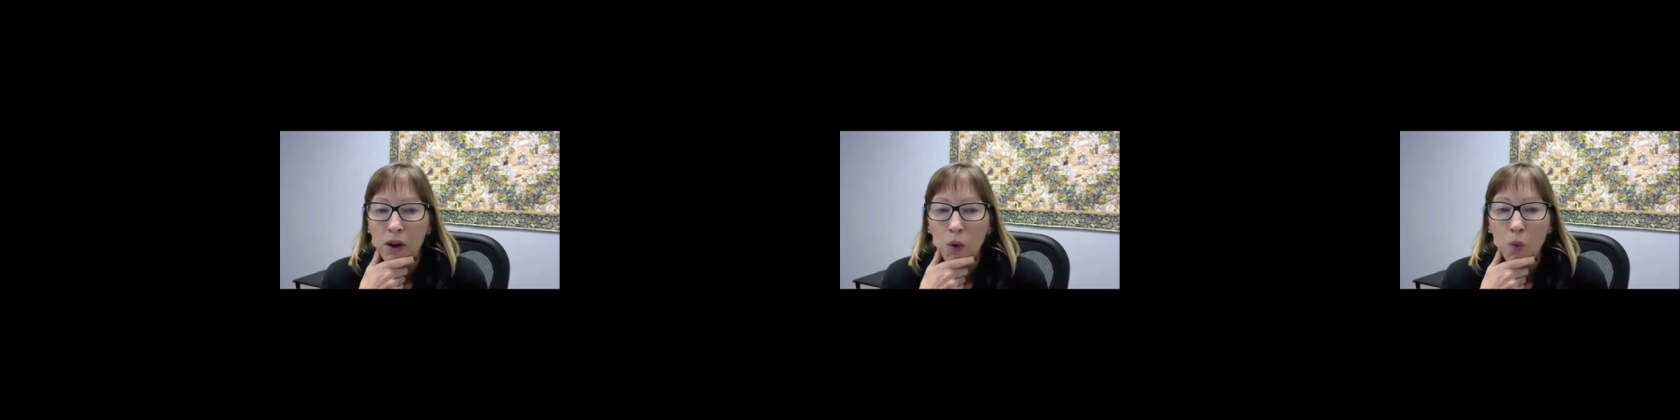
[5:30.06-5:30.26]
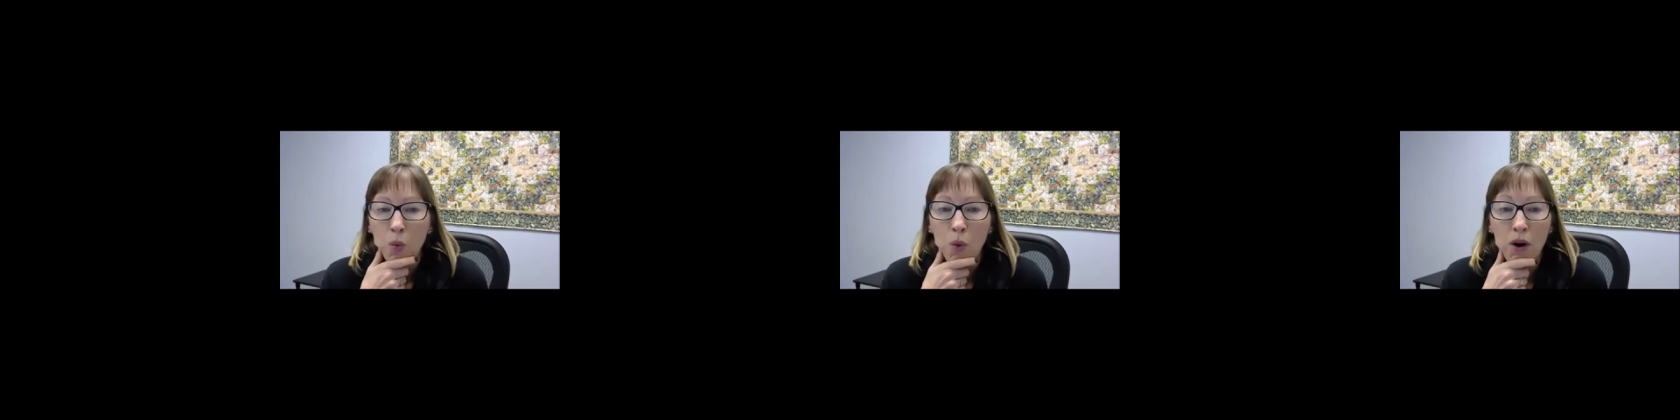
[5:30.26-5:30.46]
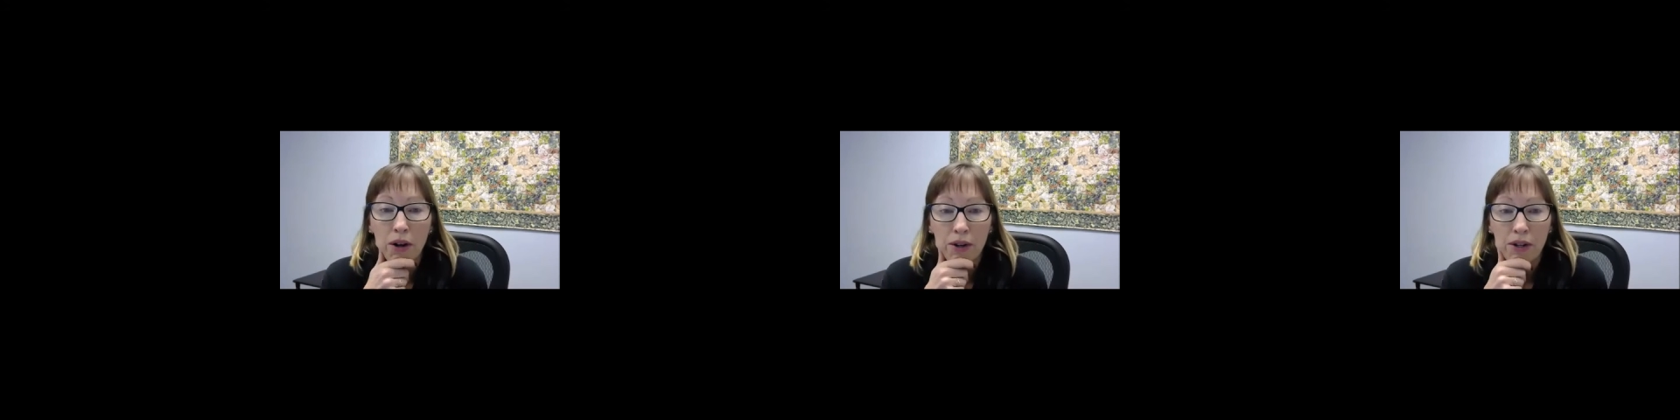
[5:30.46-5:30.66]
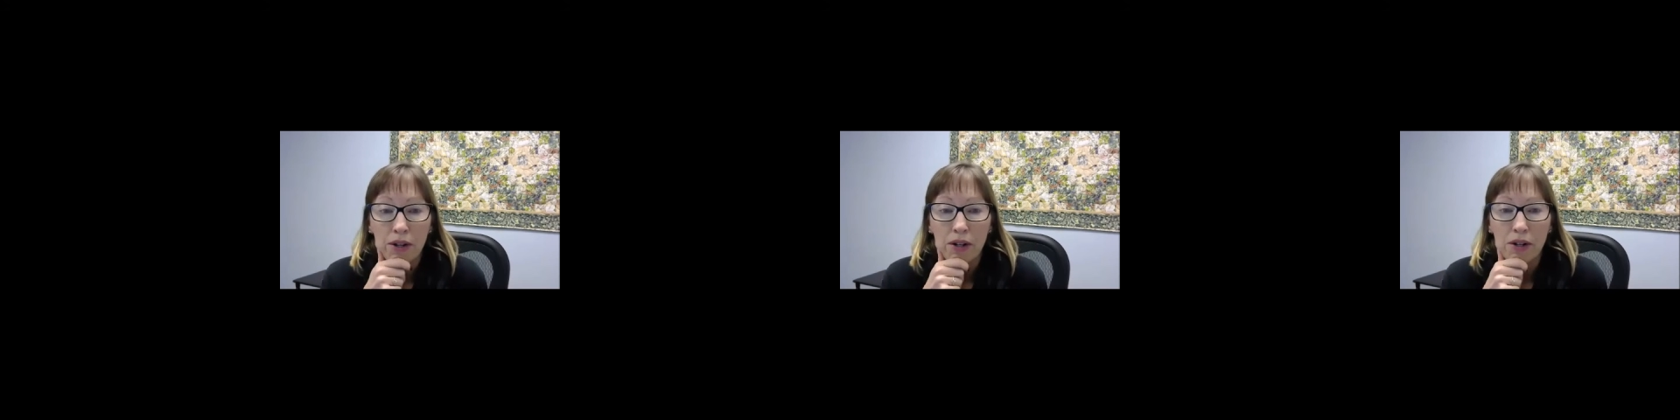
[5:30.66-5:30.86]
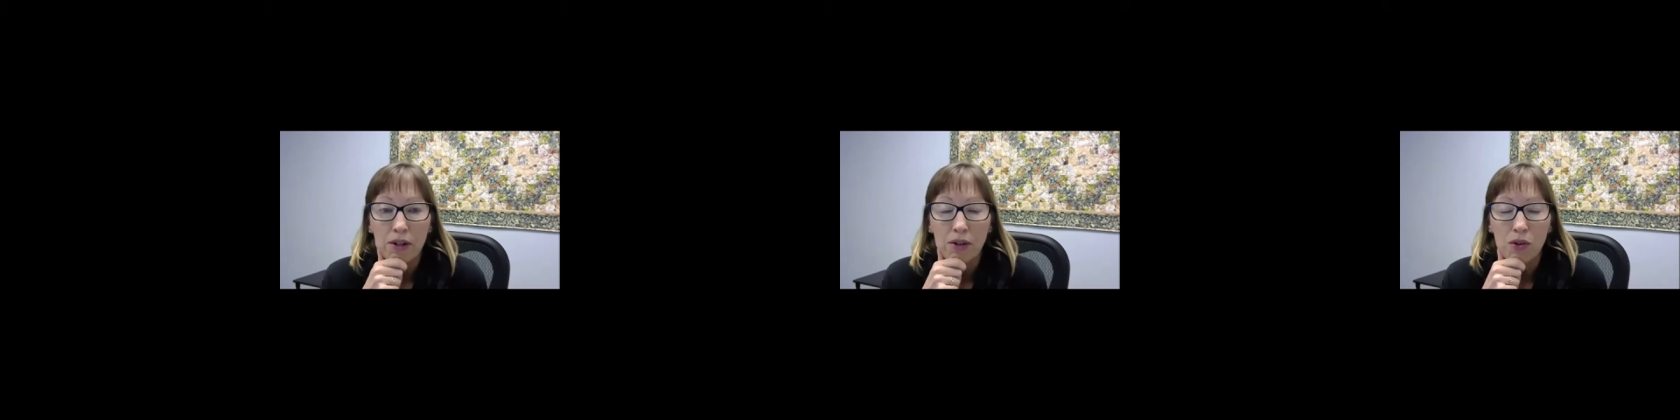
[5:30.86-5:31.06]
One
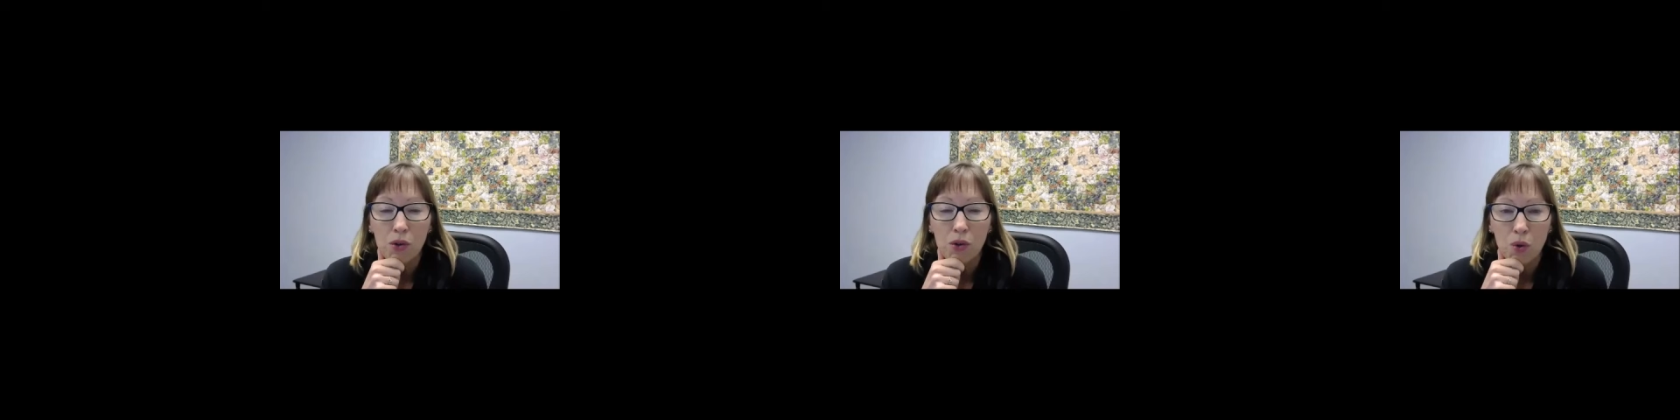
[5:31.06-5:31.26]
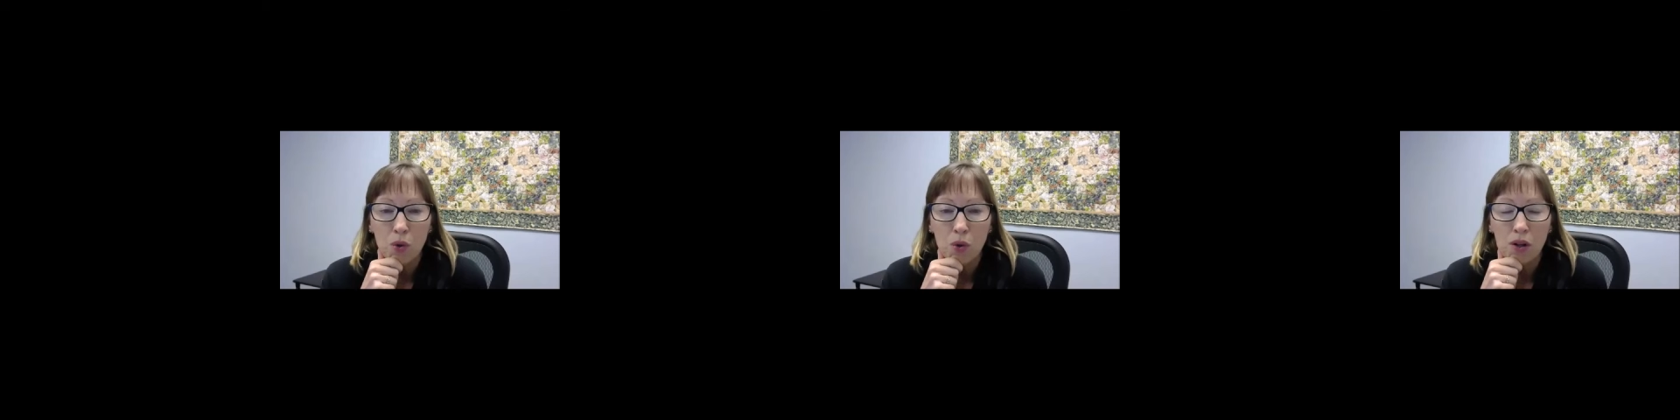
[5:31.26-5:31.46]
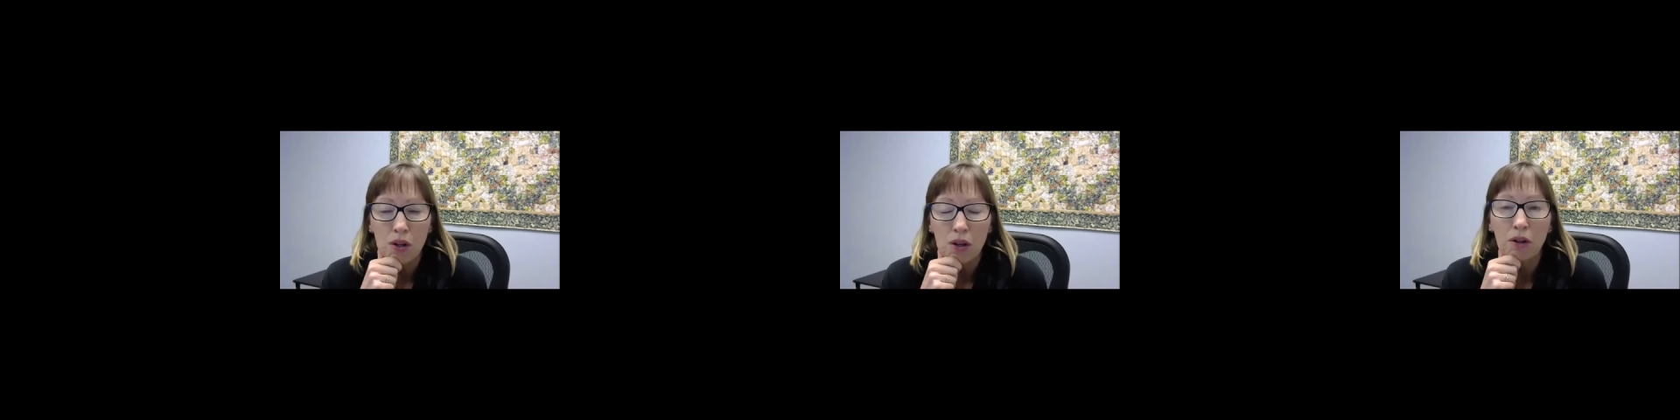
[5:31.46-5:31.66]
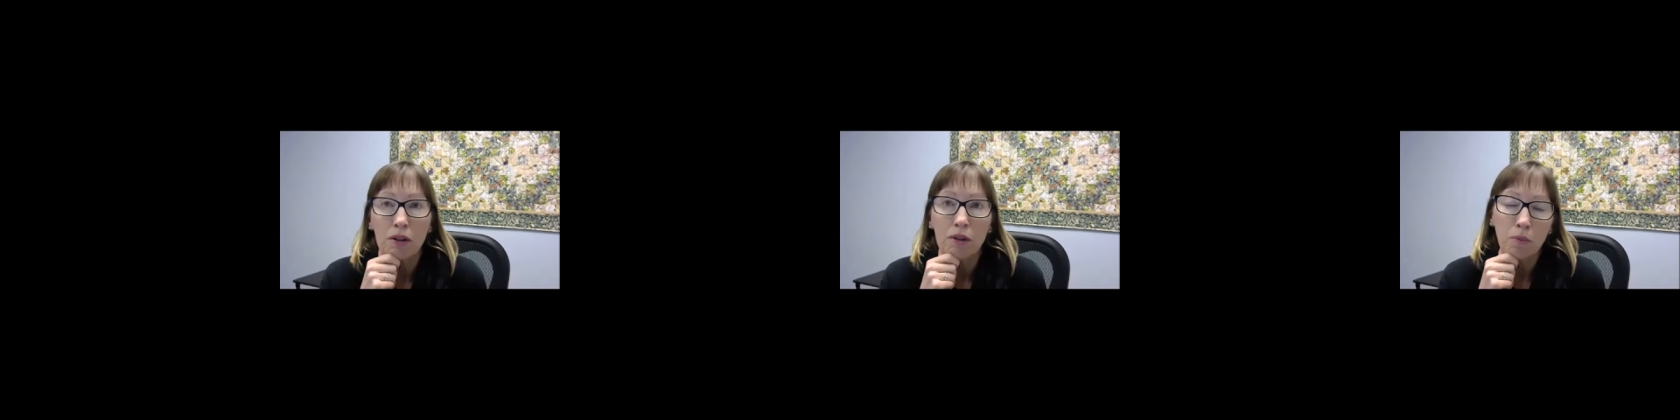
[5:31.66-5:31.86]
school,